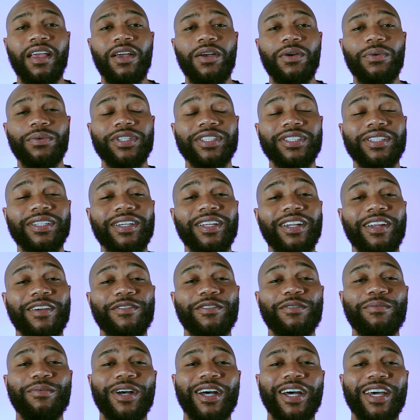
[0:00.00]
What's good,
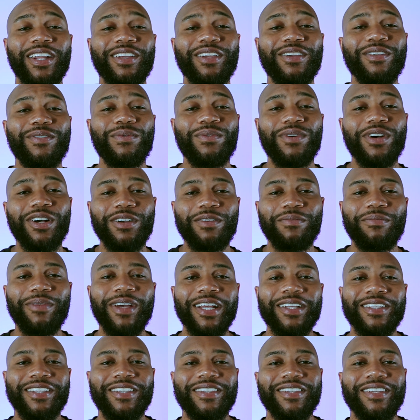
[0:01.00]
everybody? Welcome
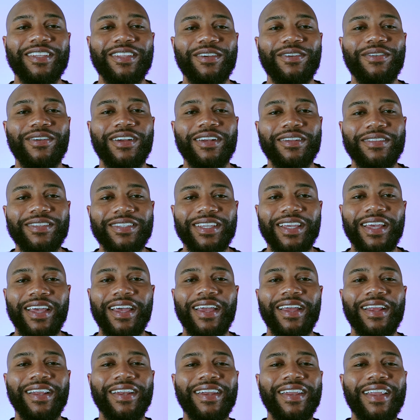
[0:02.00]
back to Silicon
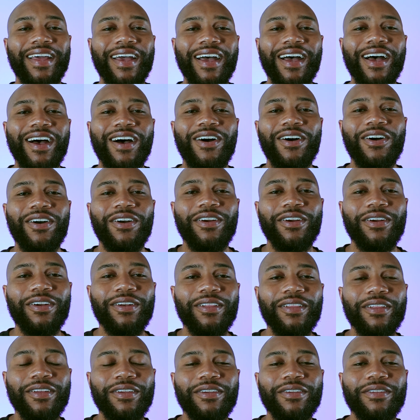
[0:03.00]
Tech. Now,
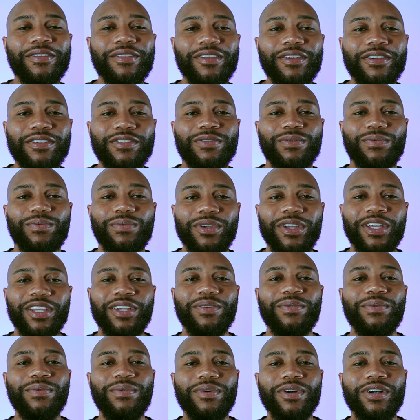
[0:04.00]
earlier this
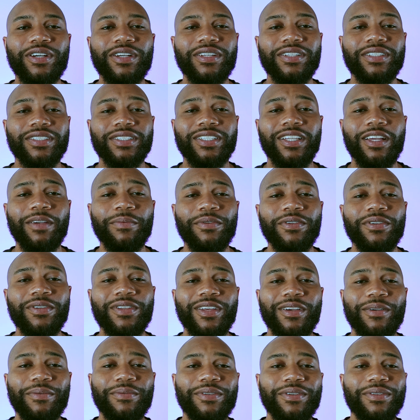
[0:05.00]
week was
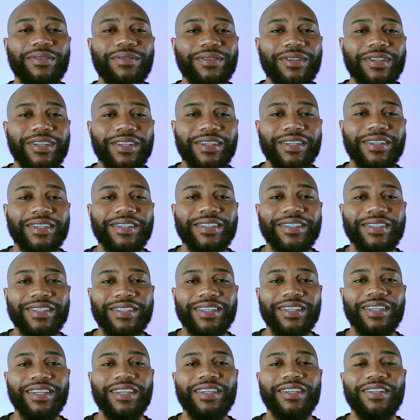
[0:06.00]

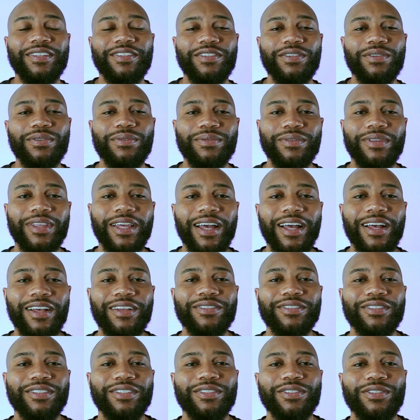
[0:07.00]
WWDC
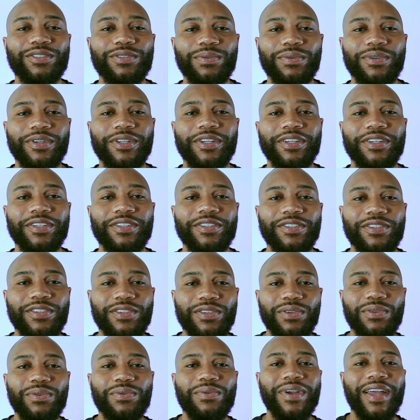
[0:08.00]

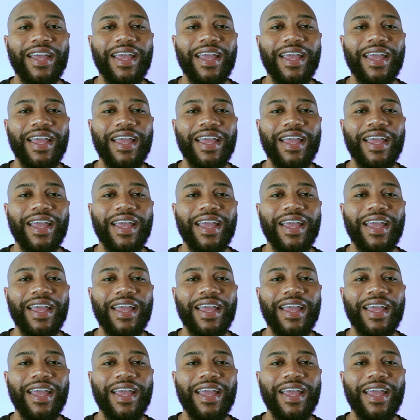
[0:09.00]
2022,